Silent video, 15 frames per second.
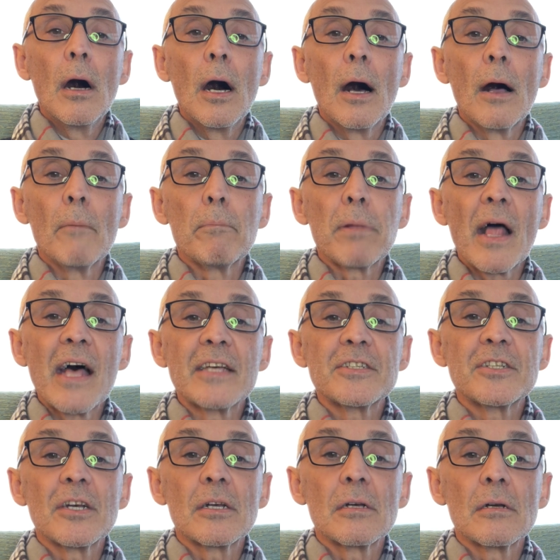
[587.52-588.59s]
a
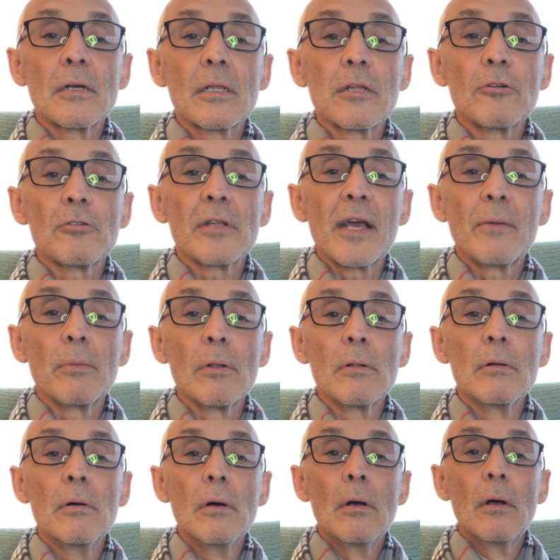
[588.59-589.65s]
plastic clear label,
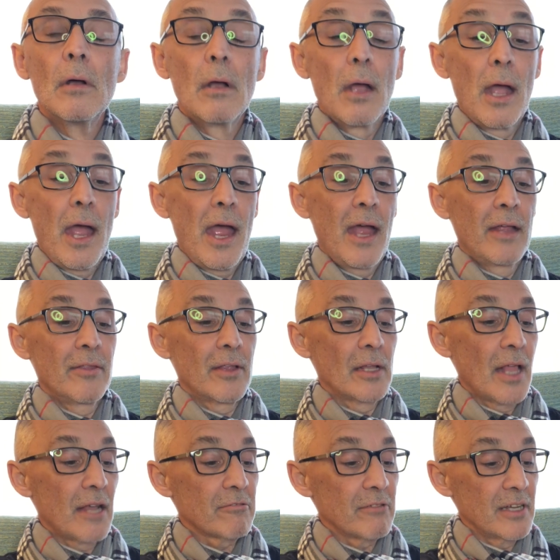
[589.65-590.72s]
and the
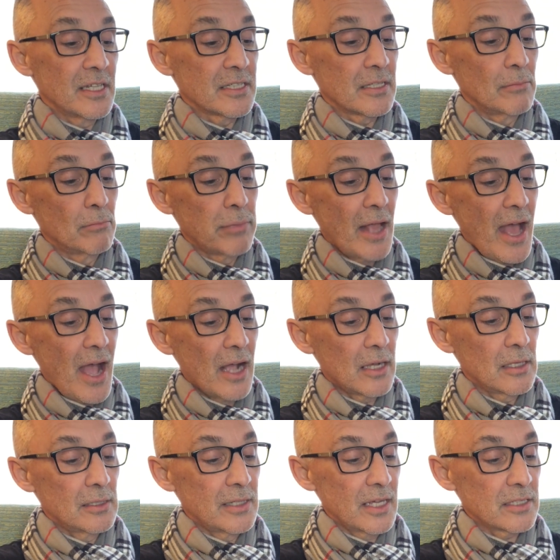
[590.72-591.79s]
lettering is in black
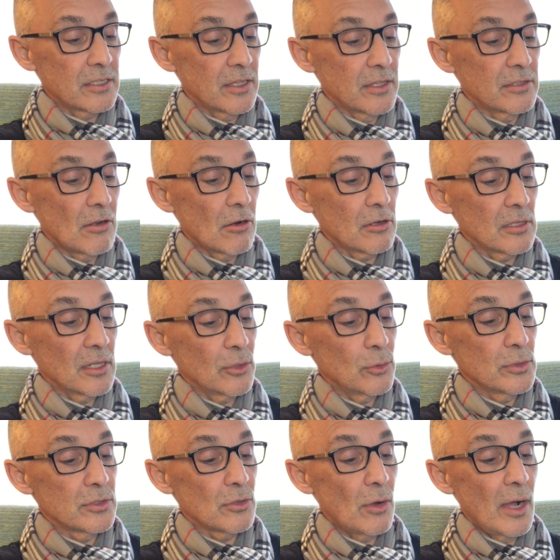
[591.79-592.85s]
next to the dark
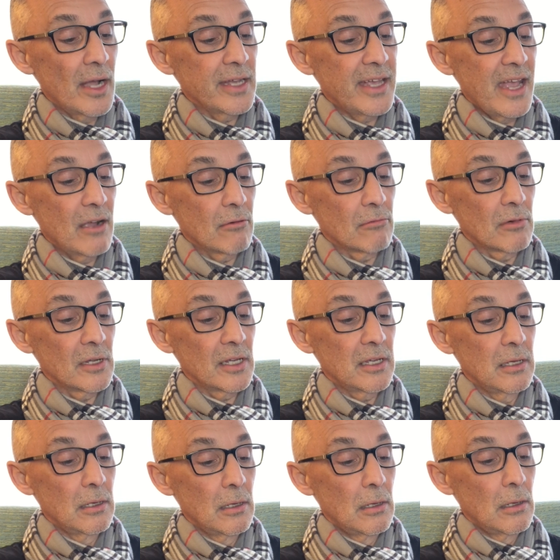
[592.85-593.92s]
liquid, so I can't really,
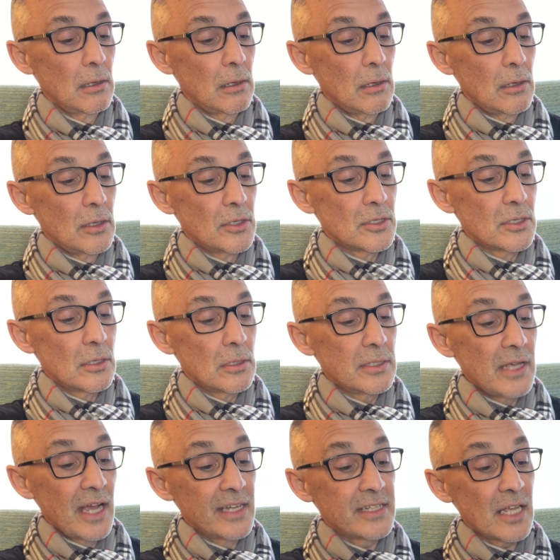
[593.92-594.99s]

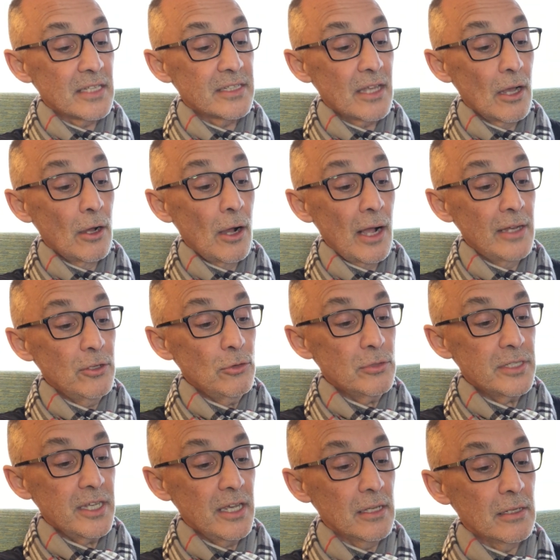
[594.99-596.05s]
yeah, it does, I do
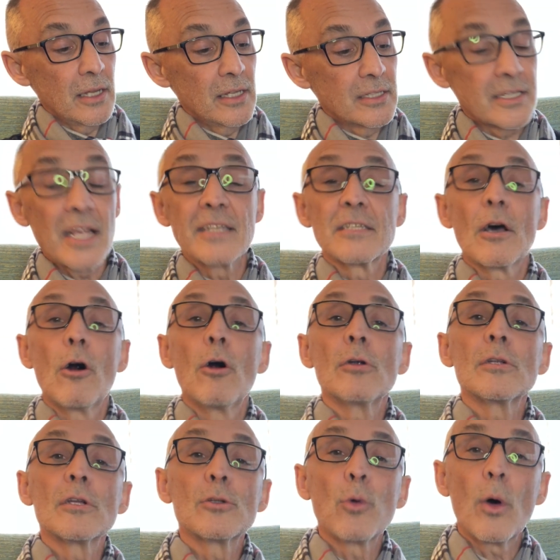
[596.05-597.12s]
see it. It says eau
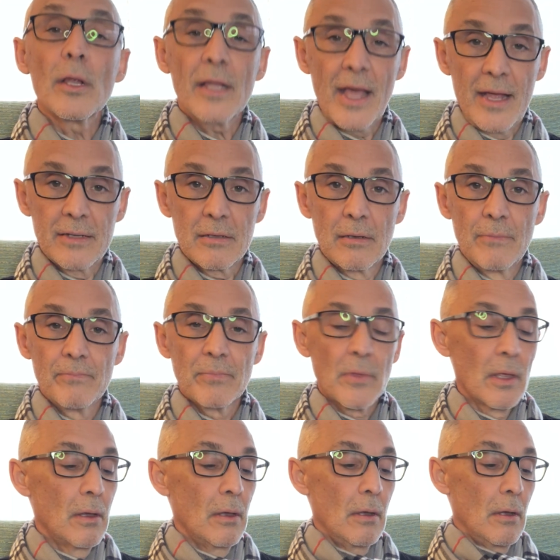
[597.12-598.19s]
de toilette.
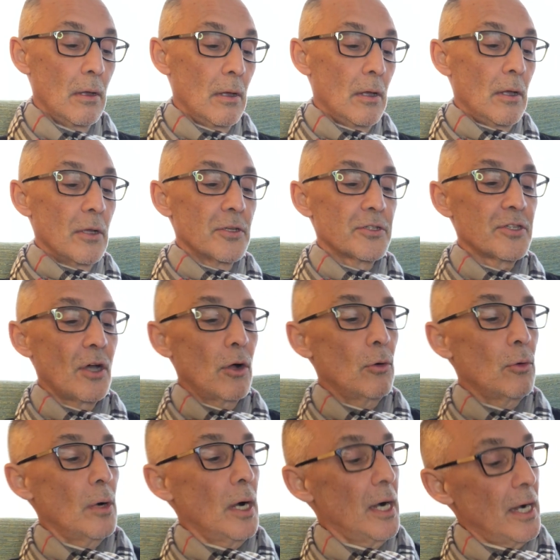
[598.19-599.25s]
So,